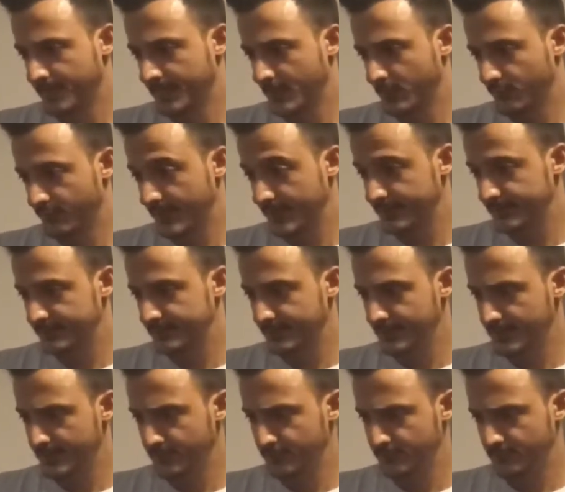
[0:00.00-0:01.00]
Right
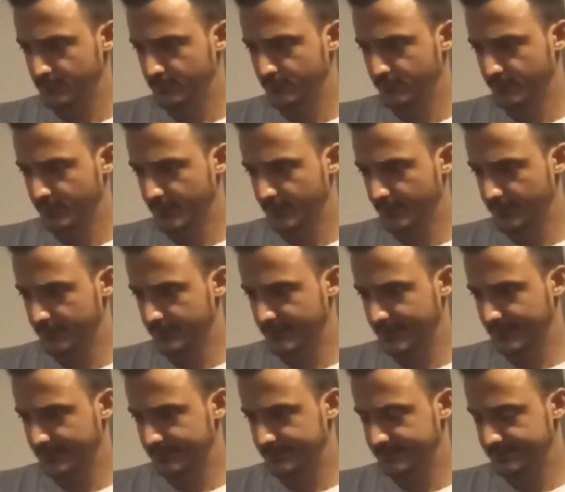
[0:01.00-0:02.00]
now, we are
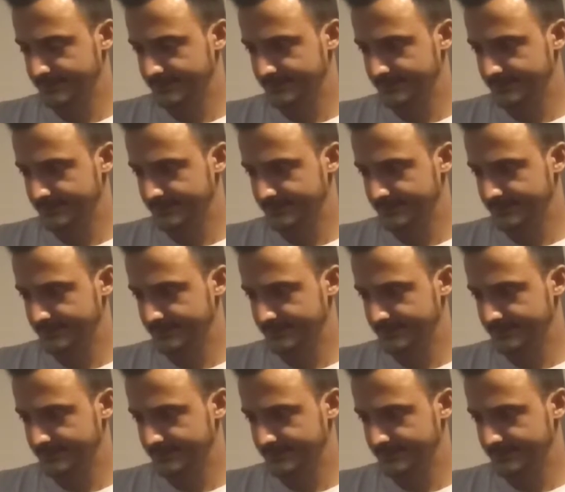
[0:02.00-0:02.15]
at